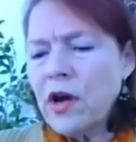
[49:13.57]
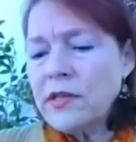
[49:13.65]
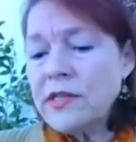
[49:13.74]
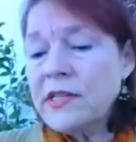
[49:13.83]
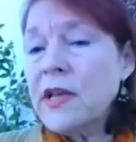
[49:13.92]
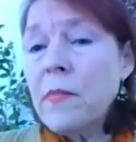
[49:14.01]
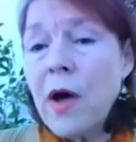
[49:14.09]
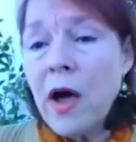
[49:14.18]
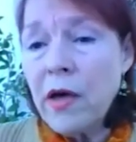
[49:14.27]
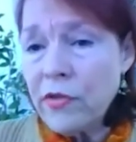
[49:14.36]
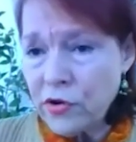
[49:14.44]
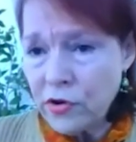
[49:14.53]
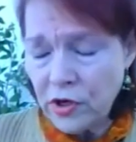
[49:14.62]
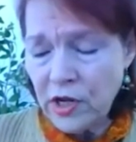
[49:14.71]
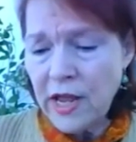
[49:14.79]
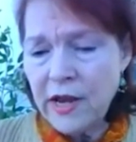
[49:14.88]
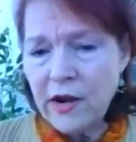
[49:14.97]
on some other
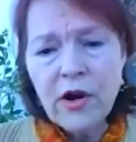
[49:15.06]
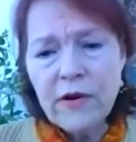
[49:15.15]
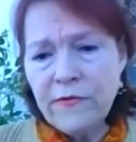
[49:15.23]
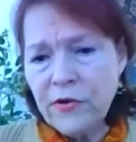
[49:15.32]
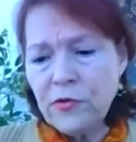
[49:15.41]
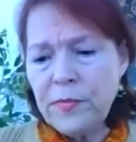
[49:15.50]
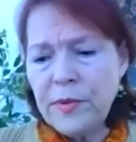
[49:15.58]
layer of her